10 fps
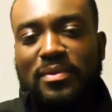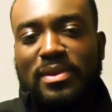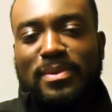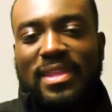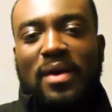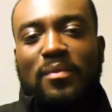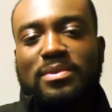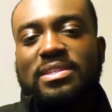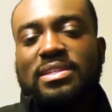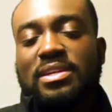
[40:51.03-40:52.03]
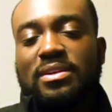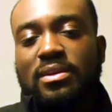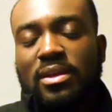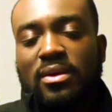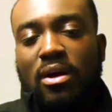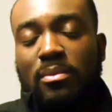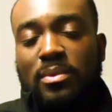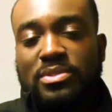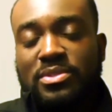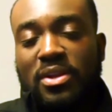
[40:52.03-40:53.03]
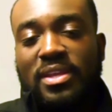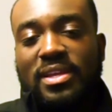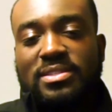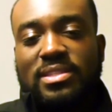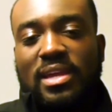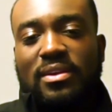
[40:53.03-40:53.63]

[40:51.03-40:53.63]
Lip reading: But now we're sitting here almost 30 years later,